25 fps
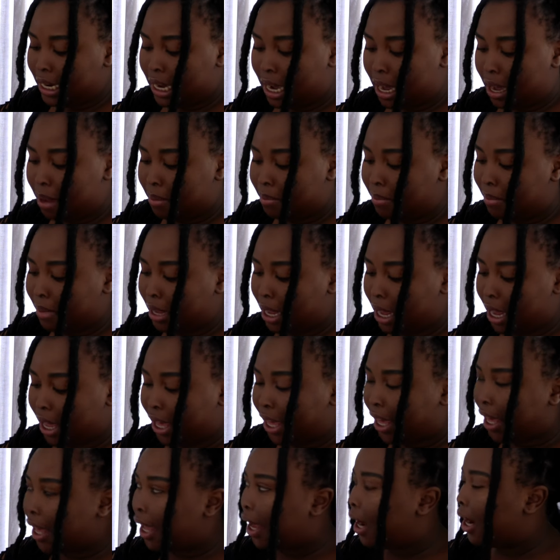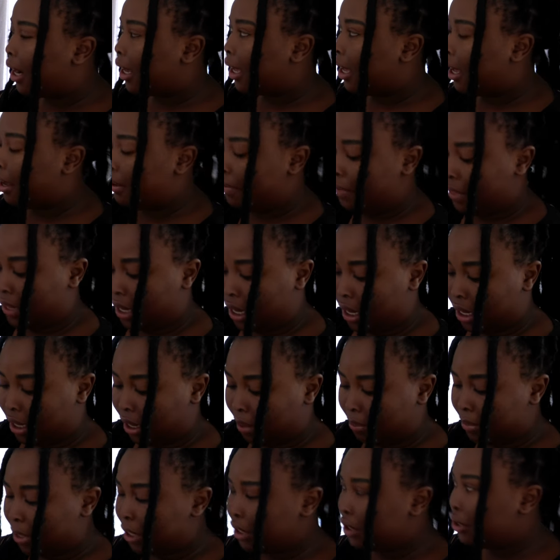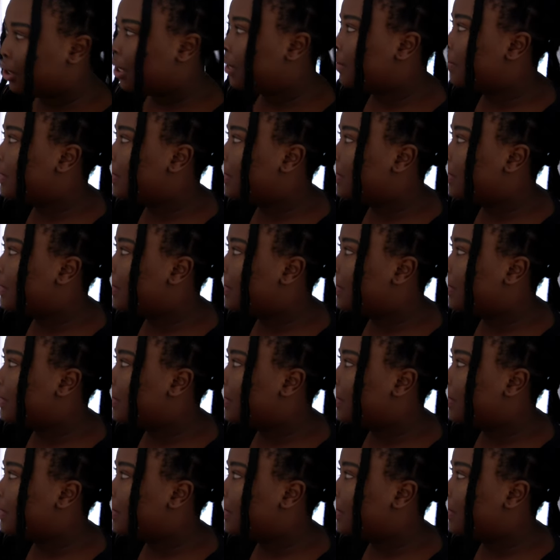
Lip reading: a hair care vlog. I'm not sure